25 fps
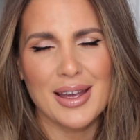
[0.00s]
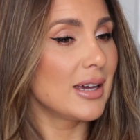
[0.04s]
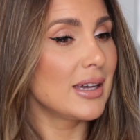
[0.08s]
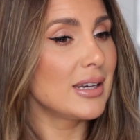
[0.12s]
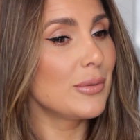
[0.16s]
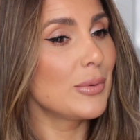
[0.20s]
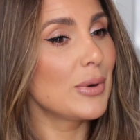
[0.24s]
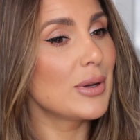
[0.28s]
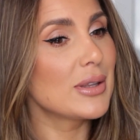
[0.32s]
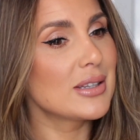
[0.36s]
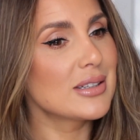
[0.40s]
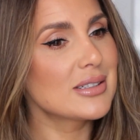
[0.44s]

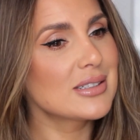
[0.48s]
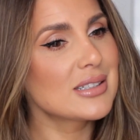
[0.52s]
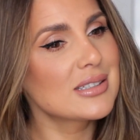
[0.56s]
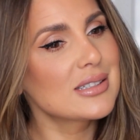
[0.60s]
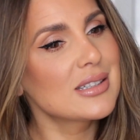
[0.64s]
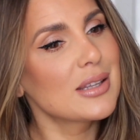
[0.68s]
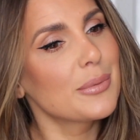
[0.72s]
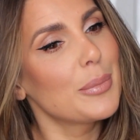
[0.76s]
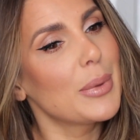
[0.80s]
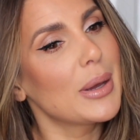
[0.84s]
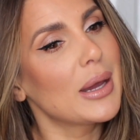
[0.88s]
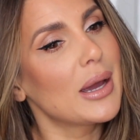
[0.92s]
Anyway, this is
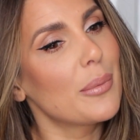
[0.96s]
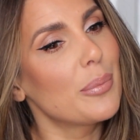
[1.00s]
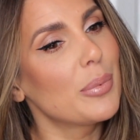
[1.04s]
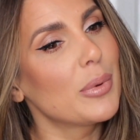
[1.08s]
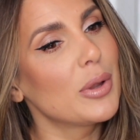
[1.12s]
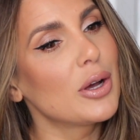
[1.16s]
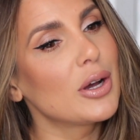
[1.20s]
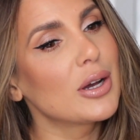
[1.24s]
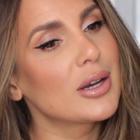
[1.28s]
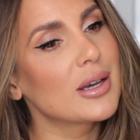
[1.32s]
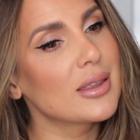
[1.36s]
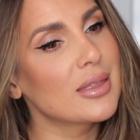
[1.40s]
the makeup
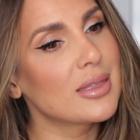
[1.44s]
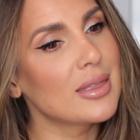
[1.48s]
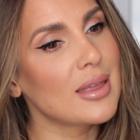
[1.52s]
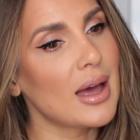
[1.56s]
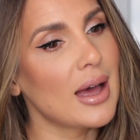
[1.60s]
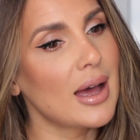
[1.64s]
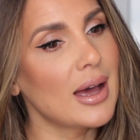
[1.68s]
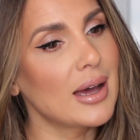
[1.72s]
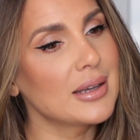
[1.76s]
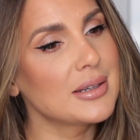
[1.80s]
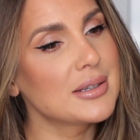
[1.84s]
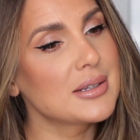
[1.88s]
look
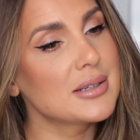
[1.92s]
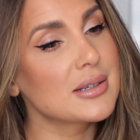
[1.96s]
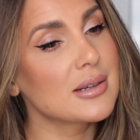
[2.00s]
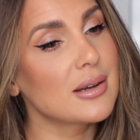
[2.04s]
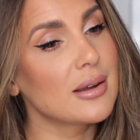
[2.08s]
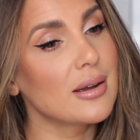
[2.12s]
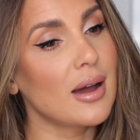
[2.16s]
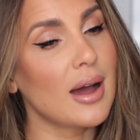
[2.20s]
that